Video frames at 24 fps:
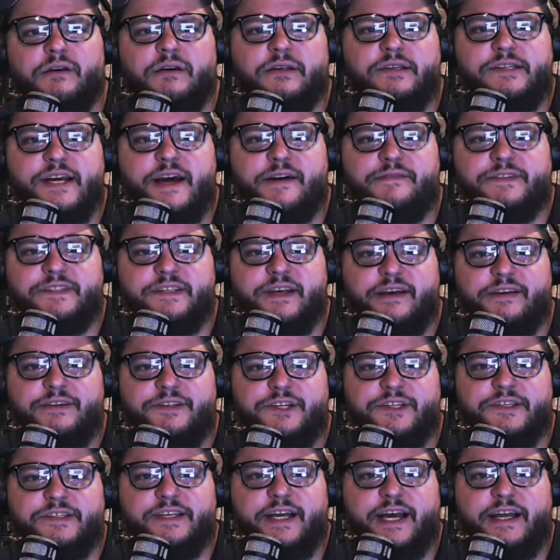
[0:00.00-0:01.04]
Dev said
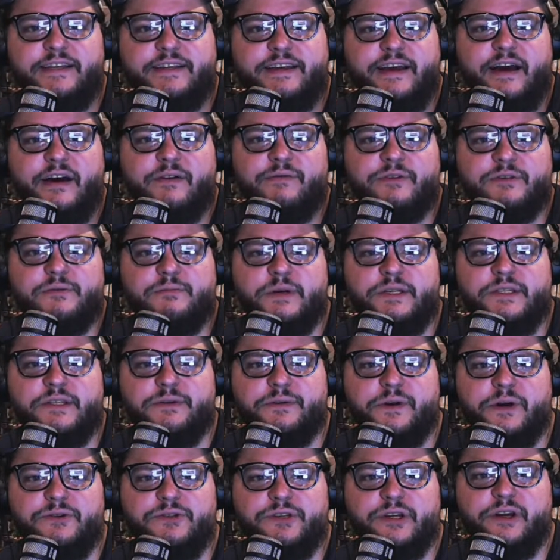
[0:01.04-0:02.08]
just sat down, was busy
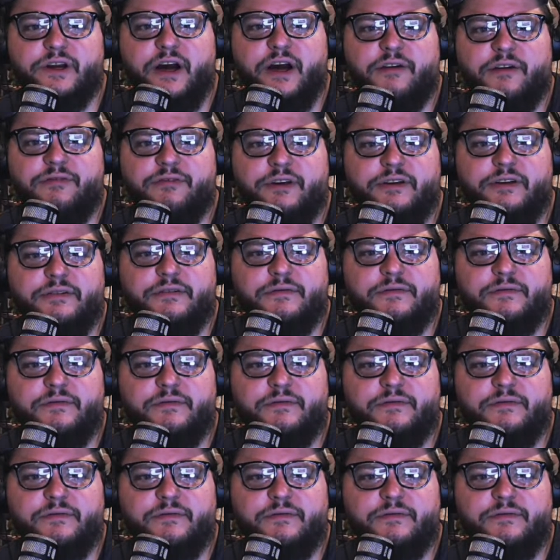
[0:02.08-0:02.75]
roasting coffee.